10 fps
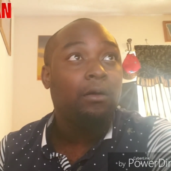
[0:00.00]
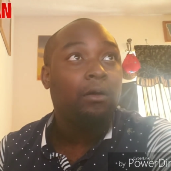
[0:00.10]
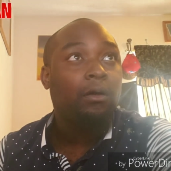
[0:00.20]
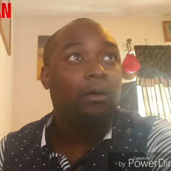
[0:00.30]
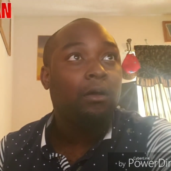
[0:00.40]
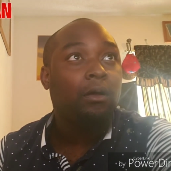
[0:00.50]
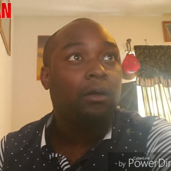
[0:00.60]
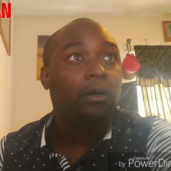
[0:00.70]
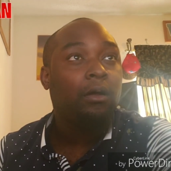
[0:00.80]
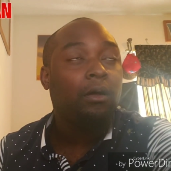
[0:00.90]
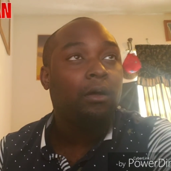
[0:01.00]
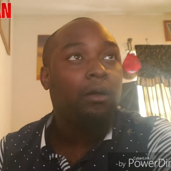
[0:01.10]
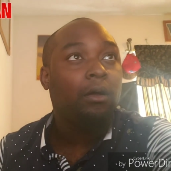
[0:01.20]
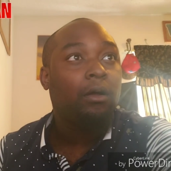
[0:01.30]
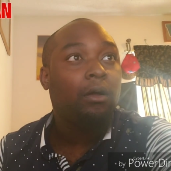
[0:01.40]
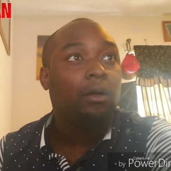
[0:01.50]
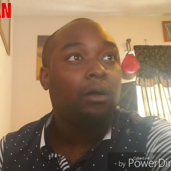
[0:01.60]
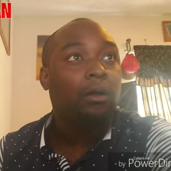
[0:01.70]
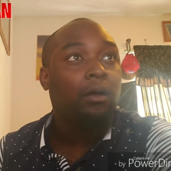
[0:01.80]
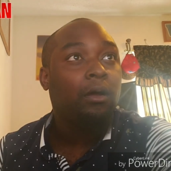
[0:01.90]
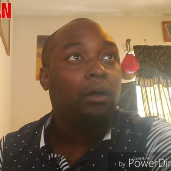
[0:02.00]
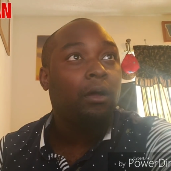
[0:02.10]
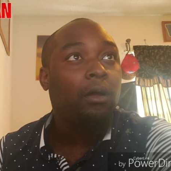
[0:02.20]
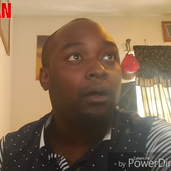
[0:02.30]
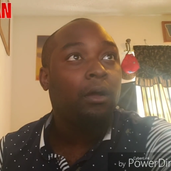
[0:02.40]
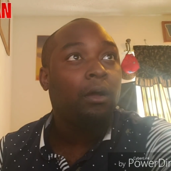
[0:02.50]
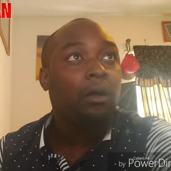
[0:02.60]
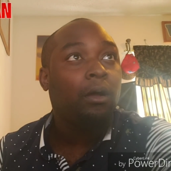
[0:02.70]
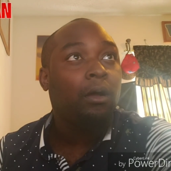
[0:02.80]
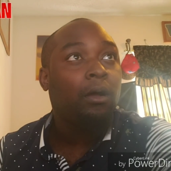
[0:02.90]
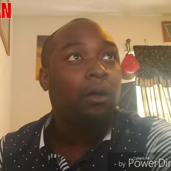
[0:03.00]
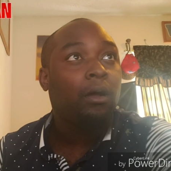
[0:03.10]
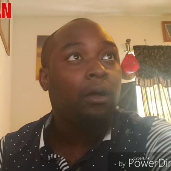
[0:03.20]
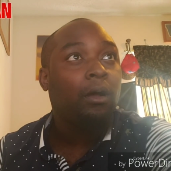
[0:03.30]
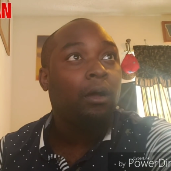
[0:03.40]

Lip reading: (silence)